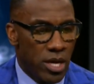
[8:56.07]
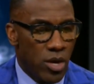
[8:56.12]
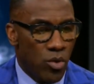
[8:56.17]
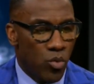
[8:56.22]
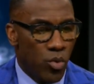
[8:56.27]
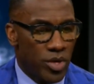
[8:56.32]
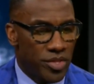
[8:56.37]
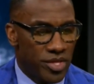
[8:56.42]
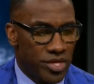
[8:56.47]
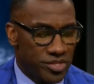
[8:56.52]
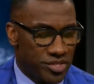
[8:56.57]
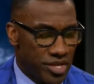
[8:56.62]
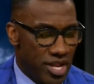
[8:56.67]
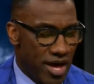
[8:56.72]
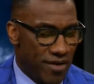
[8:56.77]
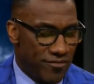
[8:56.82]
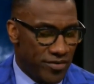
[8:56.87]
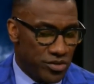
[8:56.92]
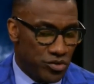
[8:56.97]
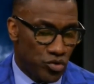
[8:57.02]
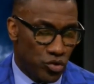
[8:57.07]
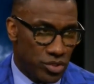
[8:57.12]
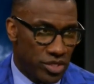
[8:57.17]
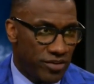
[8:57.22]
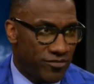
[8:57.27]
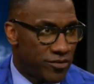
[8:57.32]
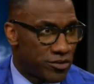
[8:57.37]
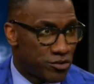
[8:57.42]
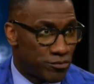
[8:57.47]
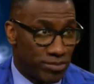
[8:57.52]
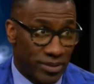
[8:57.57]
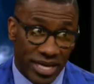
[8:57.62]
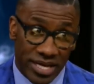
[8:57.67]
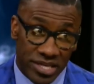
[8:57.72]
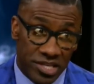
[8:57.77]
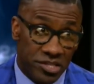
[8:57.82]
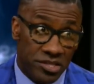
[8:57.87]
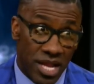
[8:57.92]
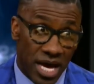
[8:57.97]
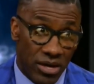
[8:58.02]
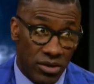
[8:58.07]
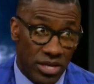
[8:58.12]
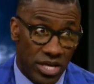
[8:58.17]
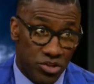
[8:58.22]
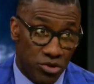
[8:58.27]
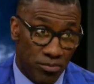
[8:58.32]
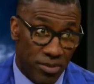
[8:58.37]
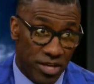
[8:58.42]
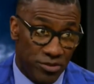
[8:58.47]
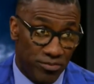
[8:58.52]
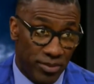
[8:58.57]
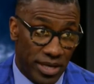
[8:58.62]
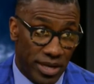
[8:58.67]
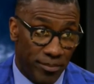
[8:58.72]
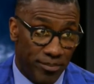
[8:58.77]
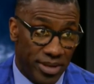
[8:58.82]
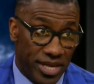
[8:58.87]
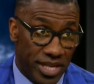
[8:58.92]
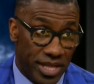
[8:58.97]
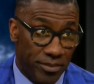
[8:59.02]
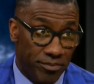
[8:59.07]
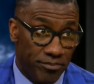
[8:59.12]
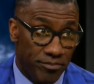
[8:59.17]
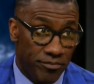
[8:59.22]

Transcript: whether it's an offensive or defensive player, he's not going to let your best player beat him.